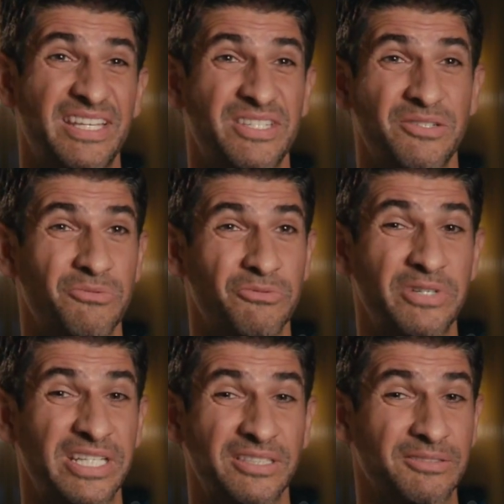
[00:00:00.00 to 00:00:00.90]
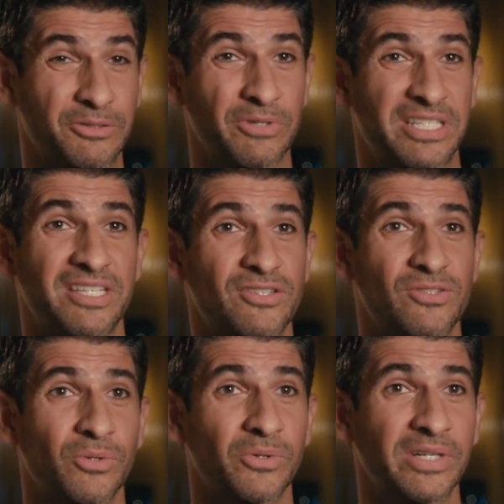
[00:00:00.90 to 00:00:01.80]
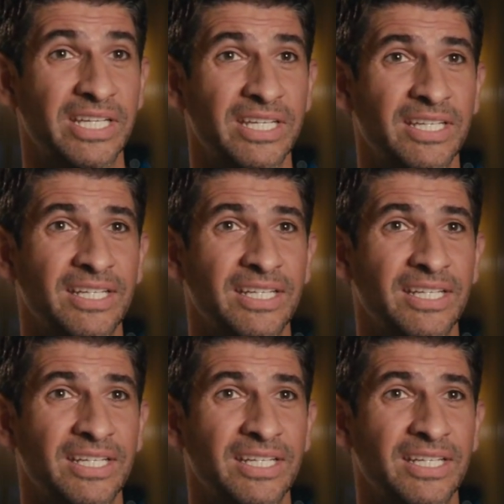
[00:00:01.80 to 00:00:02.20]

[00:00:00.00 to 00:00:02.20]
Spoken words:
there's a real gritty story.